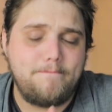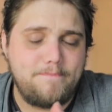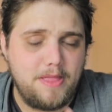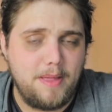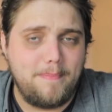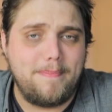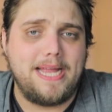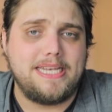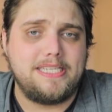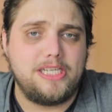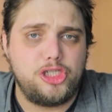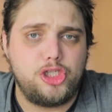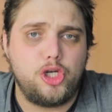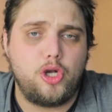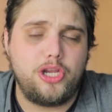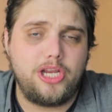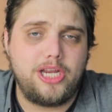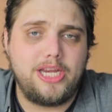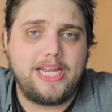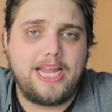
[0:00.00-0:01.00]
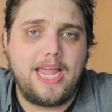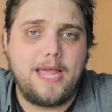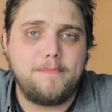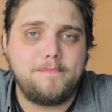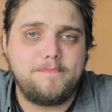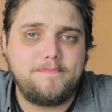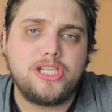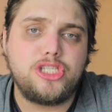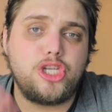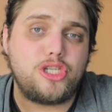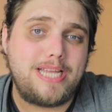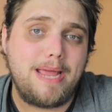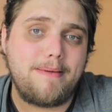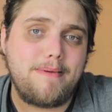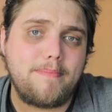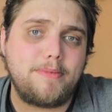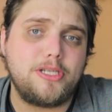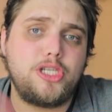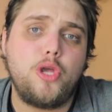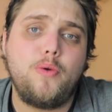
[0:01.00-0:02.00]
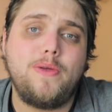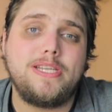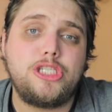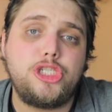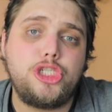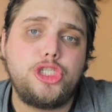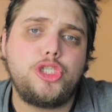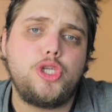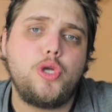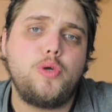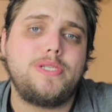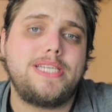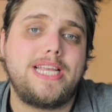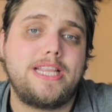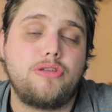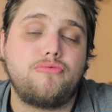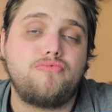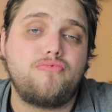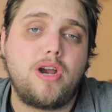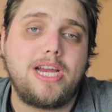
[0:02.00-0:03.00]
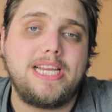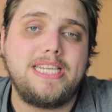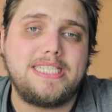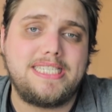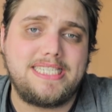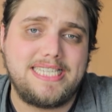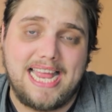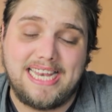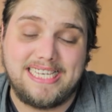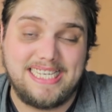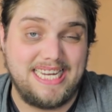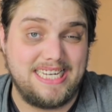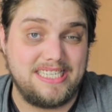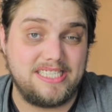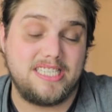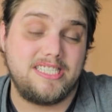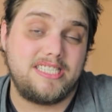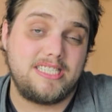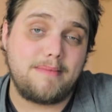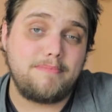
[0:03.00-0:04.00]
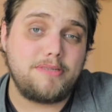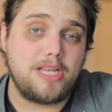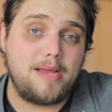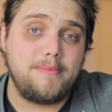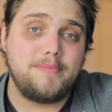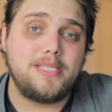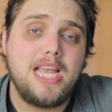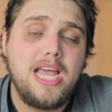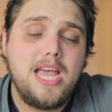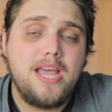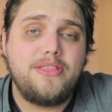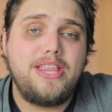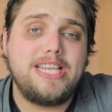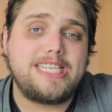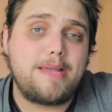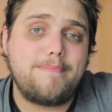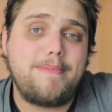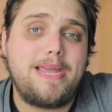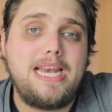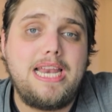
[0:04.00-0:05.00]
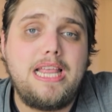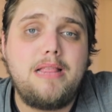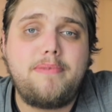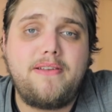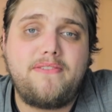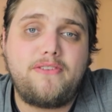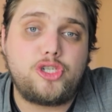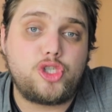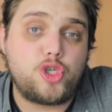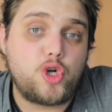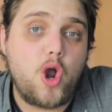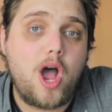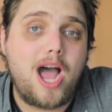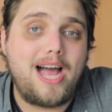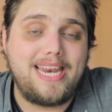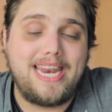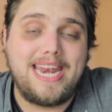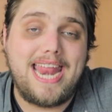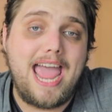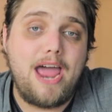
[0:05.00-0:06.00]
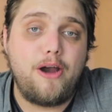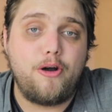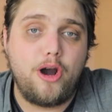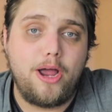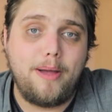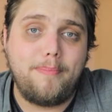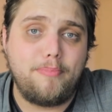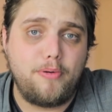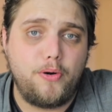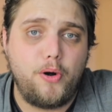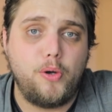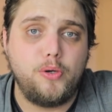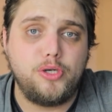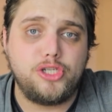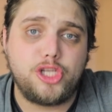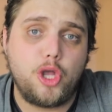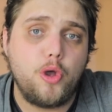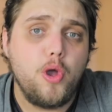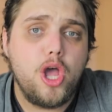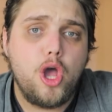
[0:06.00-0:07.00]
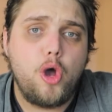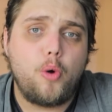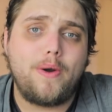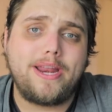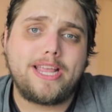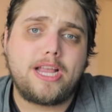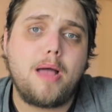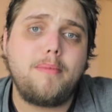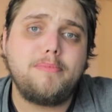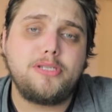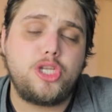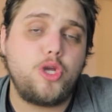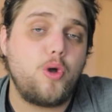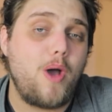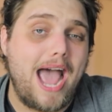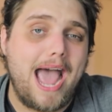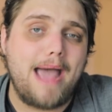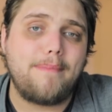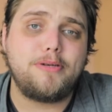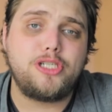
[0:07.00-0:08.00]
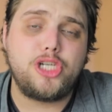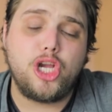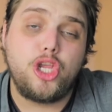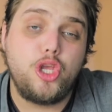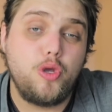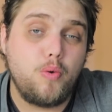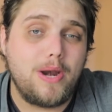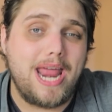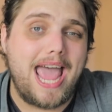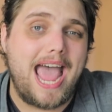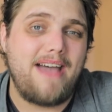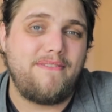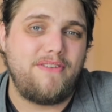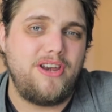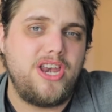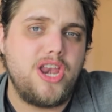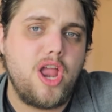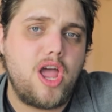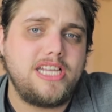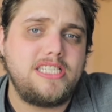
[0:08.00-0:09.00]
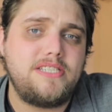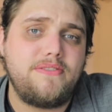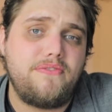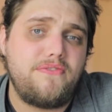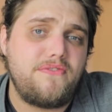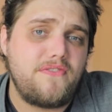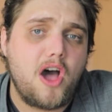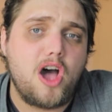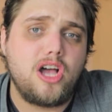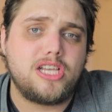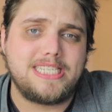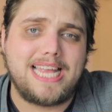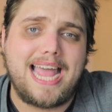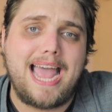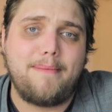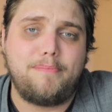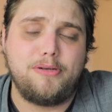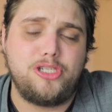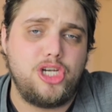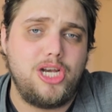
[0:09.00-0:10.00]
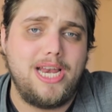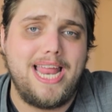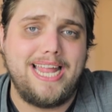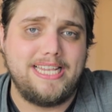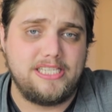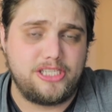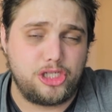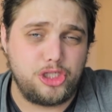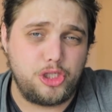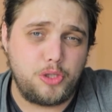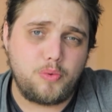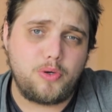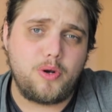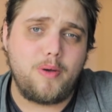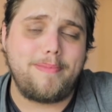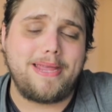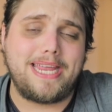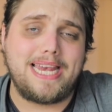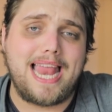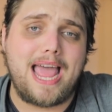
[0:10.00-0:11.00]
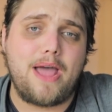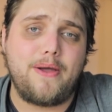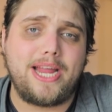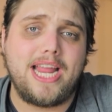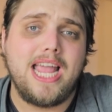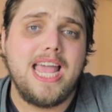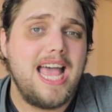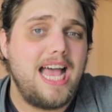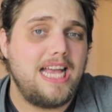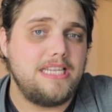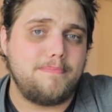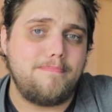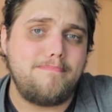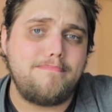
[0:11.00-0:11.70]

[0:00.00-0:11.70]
the better shot you're gonna get. So tip number 2 is choosing the right settings. And sometimes this can be a little bit of a trial and error approach. So when it comes to your aperture, you wanna have a nice fast aperture lens because you wanna be allowing as